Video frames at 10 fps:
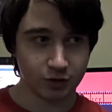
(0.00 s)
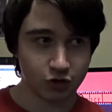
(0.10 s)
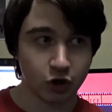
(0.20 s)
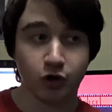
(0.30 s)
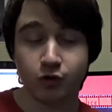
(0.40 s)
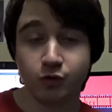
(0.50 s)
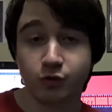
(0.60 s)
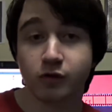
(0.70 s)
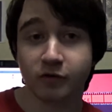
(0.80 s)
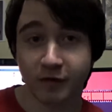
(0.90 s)

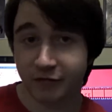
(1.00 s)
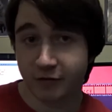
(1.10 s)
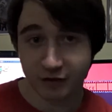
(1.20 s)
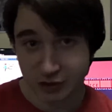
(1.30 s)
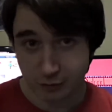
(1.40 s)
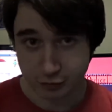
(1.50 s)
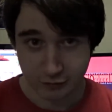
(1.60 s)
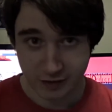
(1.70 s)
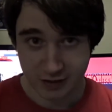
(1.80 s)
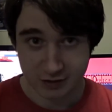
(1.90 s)
Two of my favourite examples
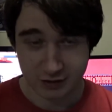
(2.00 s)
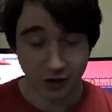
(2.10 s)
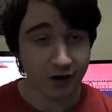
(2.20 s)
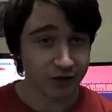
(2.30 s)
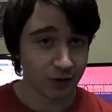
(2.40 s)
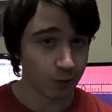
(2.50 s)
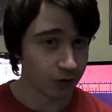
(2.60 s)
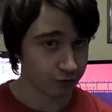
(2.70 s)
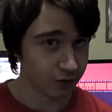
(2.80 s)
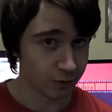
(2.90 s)
for this that I think
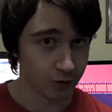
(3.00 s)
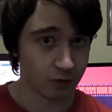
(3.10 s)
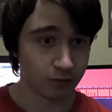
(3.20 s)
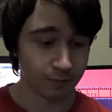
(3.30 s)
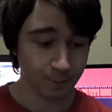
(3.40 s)
worked really well